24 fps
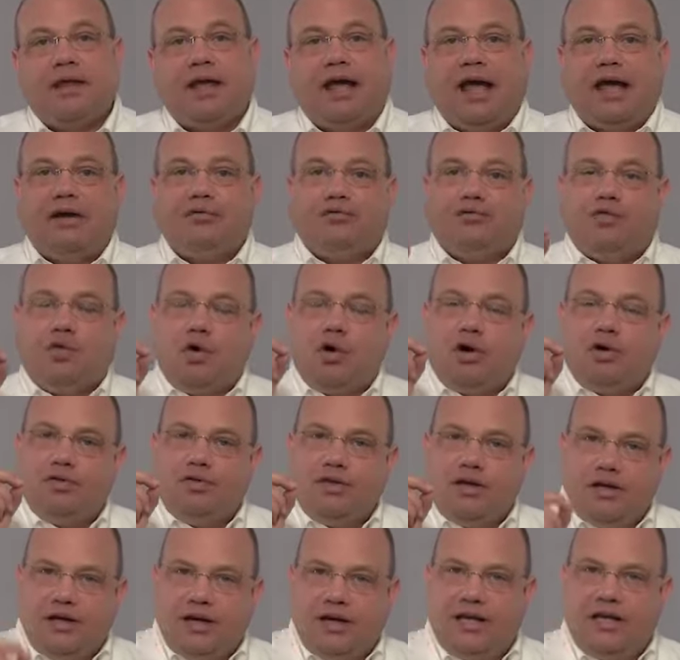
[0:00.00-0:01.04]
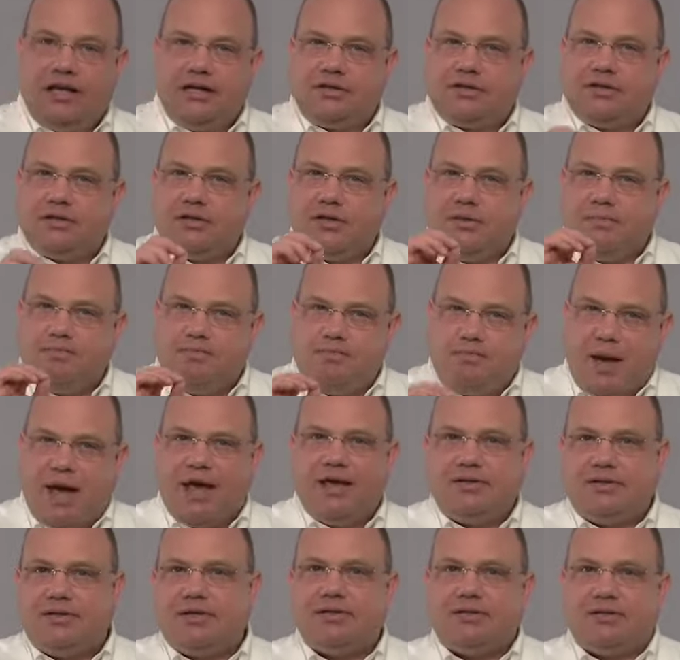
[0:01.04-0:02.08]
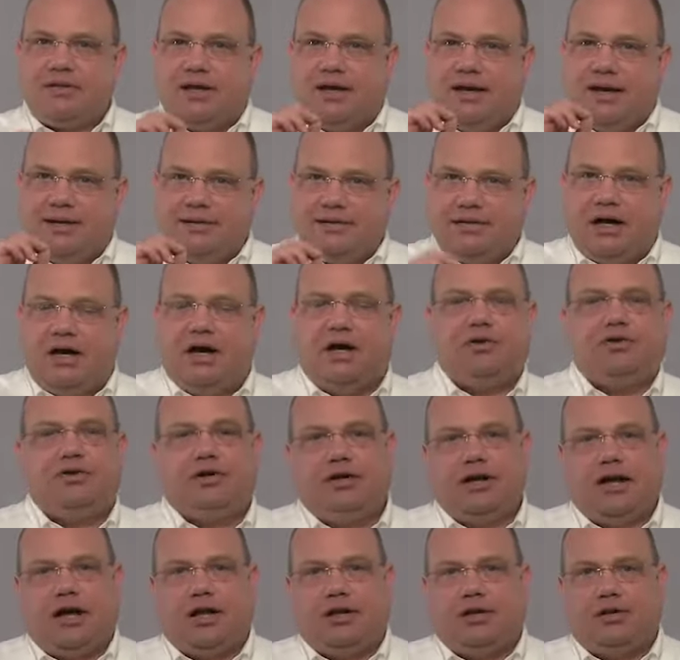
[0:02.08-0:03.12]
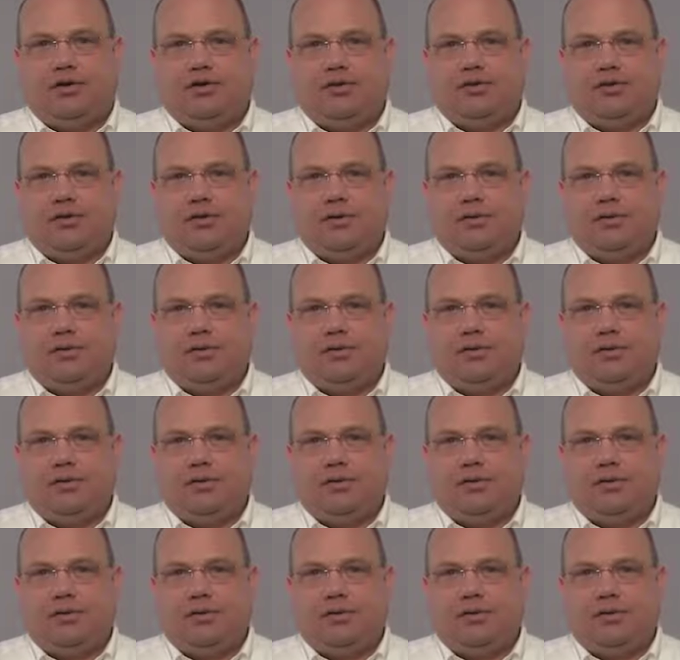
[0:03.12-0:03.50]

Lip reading: And for the niece, the basis is $100.